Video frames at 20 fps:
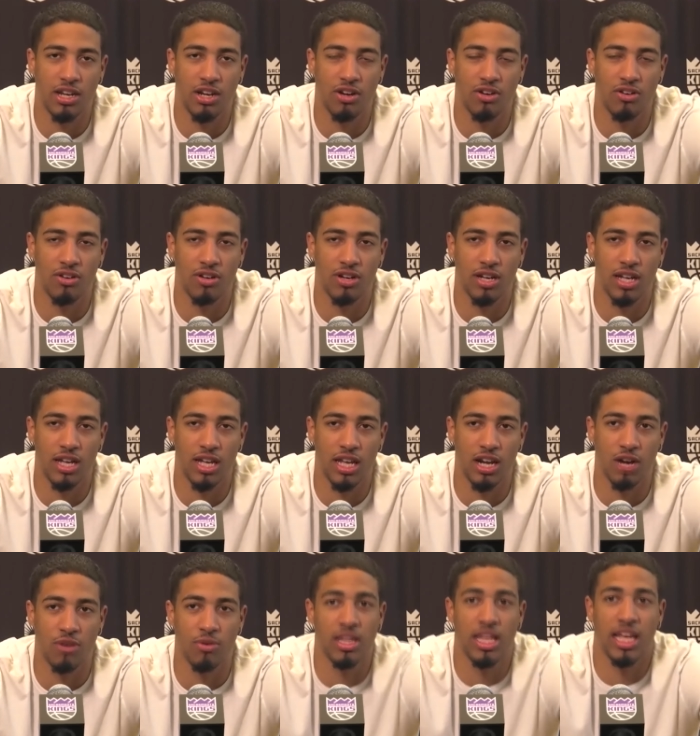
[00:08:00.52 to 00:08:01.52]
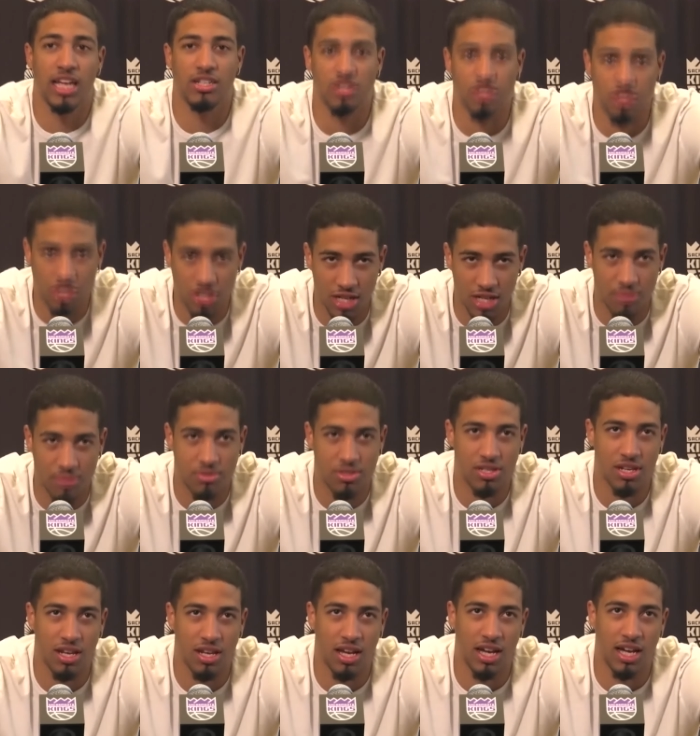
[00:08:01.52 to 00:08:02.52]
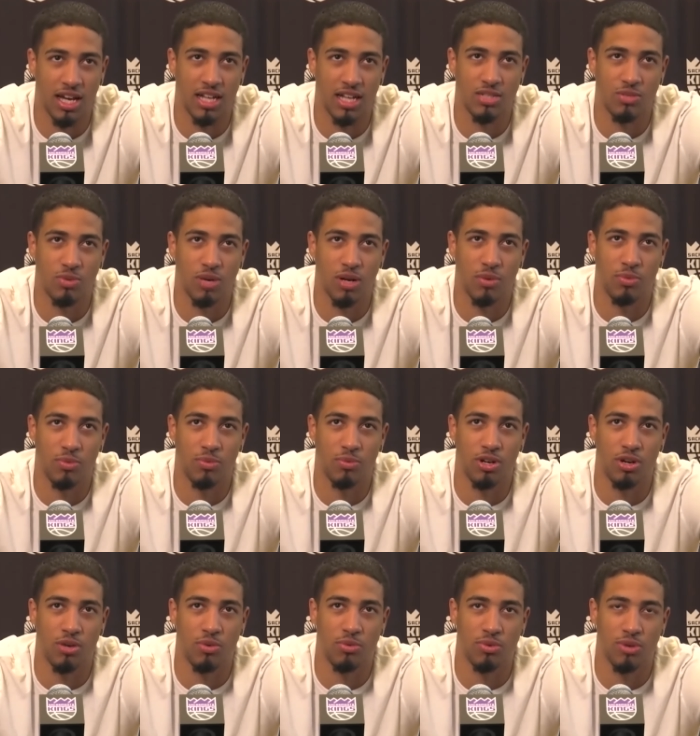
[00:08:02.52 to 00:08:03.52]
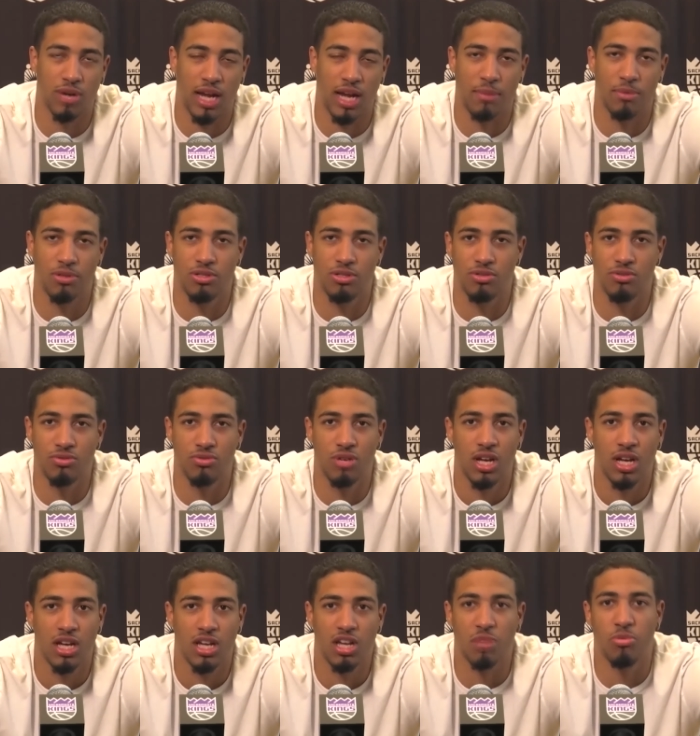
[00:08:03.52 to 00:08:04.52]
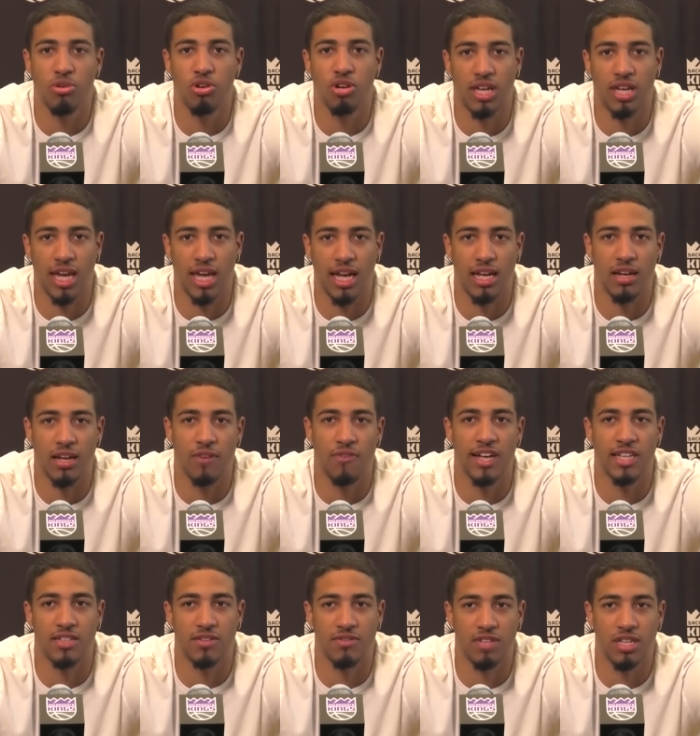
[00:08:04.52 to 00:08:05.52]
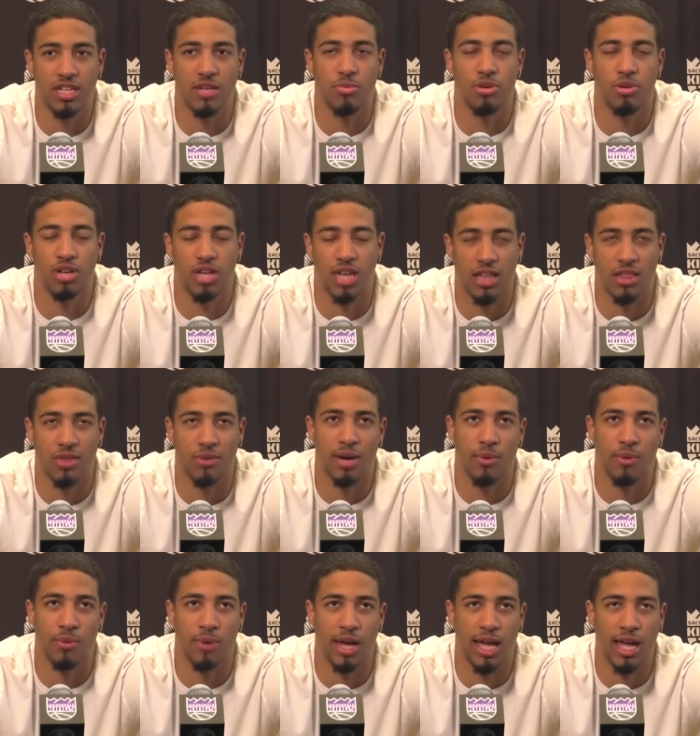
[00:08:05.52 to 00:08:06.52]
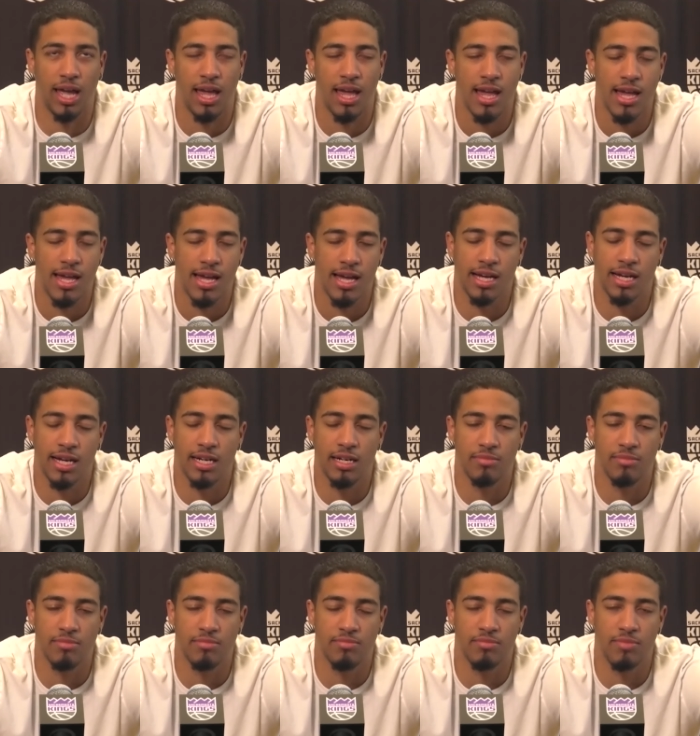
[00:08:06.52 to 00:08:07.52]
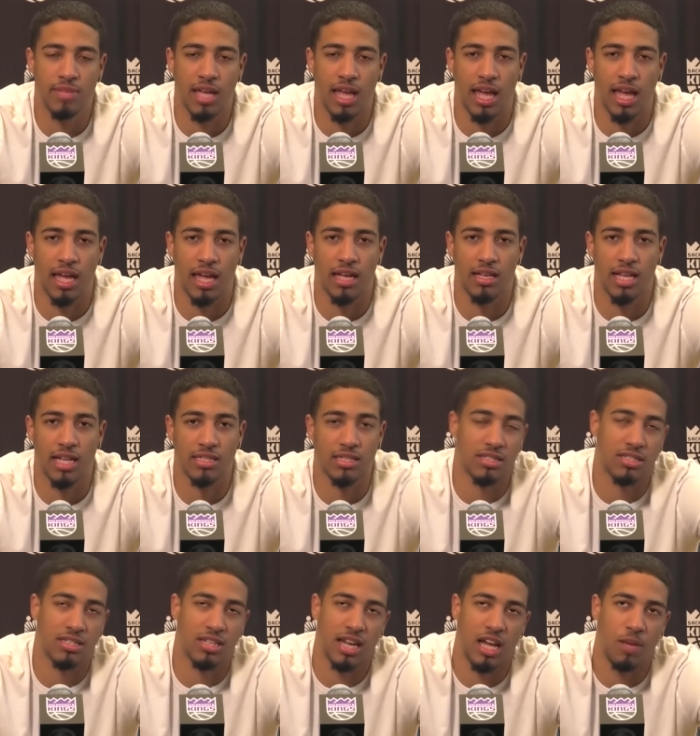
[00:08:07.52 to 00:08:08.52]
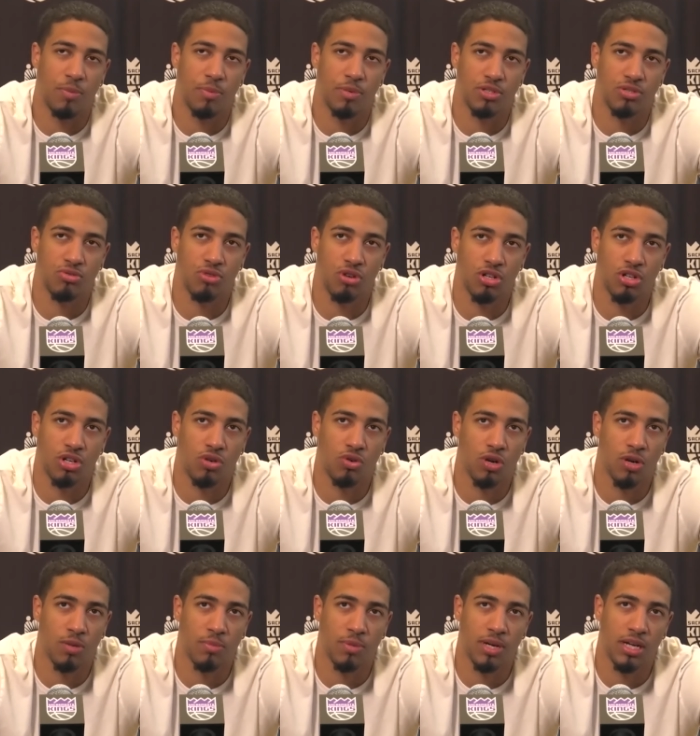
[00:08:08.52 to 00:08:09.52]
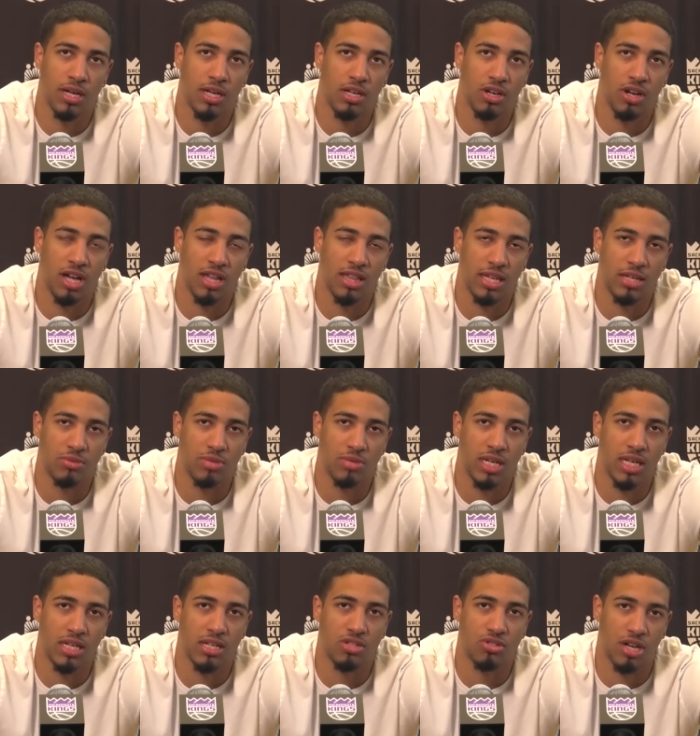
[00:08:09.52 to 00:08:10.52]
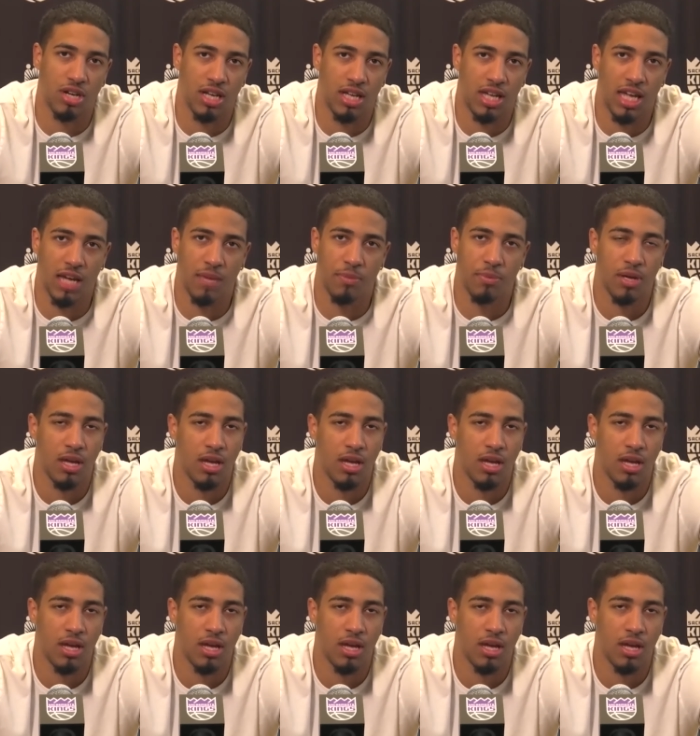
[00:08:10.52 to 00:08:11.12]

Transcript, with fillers: you know, in our relationships uh, to where you know we're able to communicate effectively, communicate the right way, um, and that's just going to help us grow on the court. But you know, I think as we get into training camp,